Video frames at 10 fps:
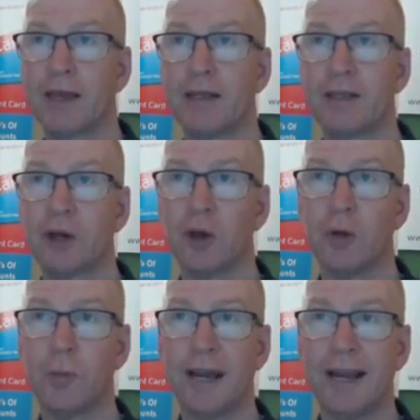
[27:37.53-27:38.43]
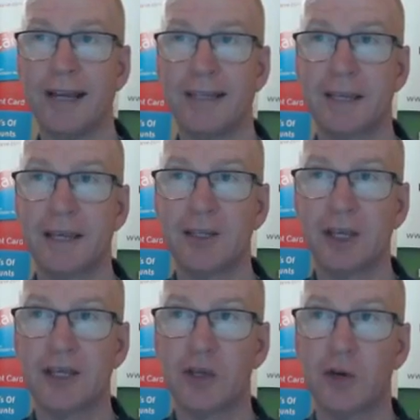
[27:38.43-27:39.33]
So Peter says,
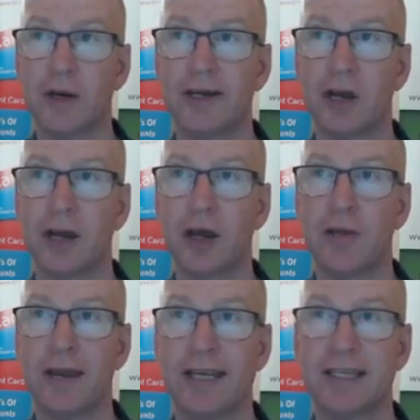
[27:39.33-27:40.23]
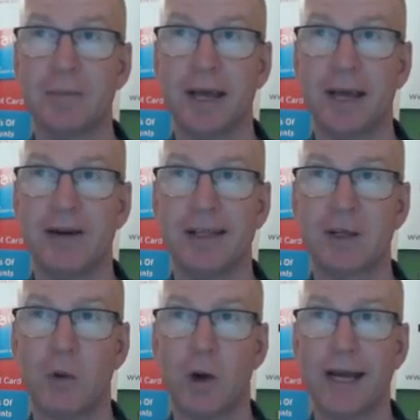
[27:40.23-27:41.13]
just joined. I know the next beer
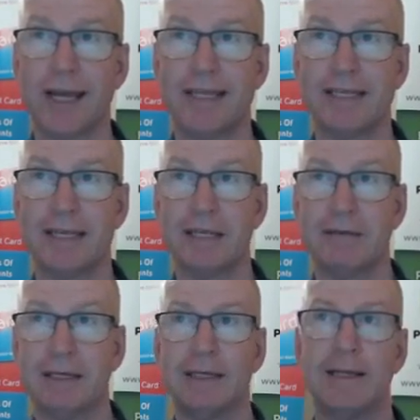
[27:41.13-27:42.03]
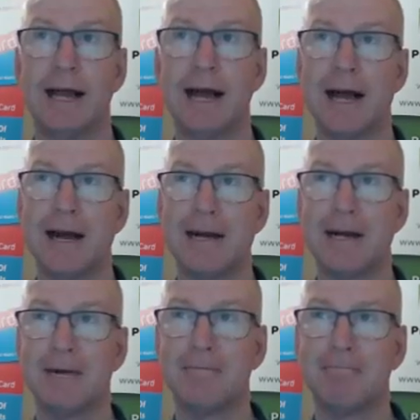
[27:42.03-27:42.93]
is quite easy.
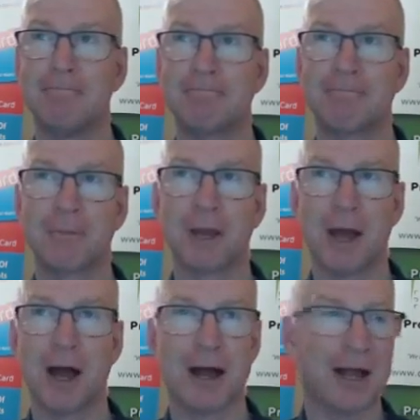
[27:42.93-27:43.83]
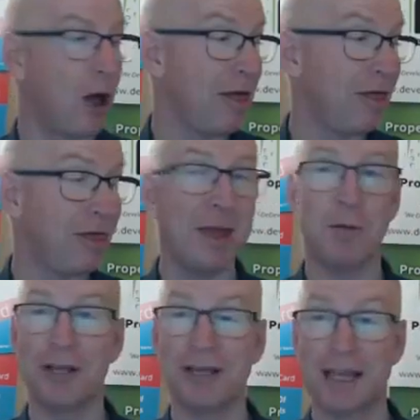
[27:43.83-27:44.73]
I
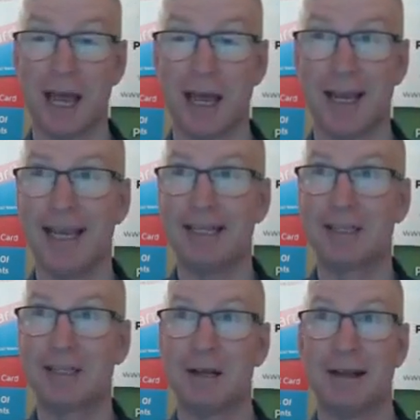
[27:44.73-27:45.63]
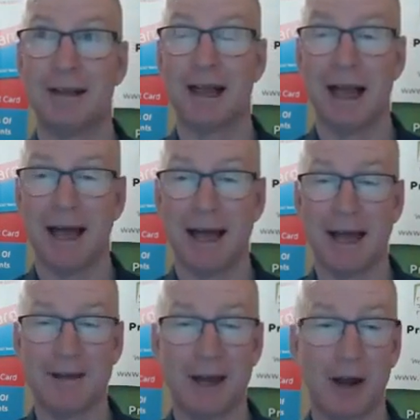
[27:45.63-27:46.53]
think what you're saying is
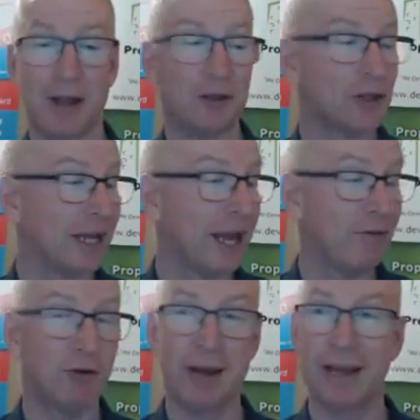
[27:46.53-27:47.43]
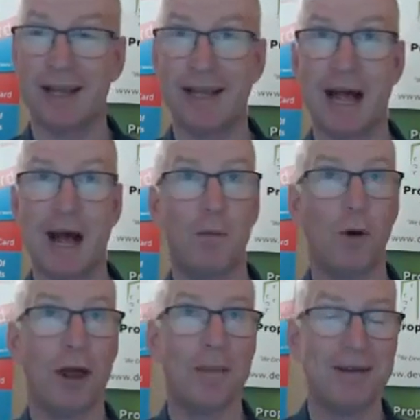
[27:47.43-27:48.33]
that I usually have a drink
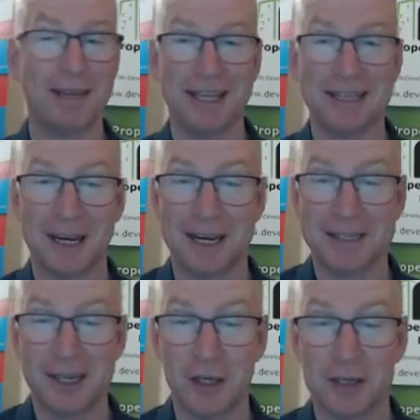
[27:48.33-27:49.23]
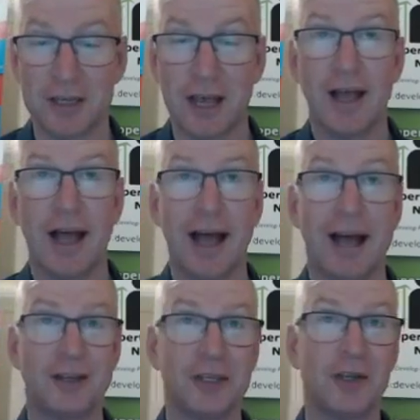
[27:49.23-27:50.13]
while I'm having these Sunday sessions.
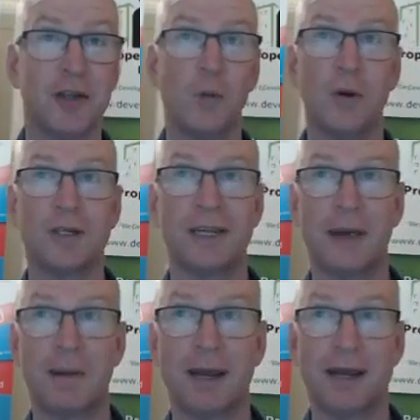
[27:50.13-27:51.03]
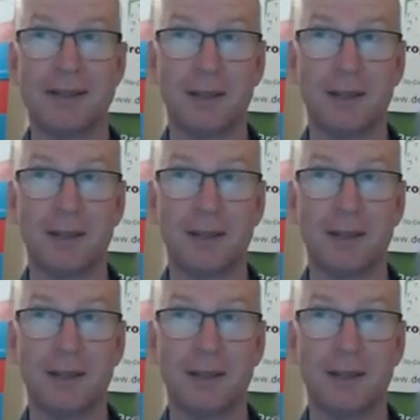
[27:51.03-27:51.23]
Just on the water today, Peter.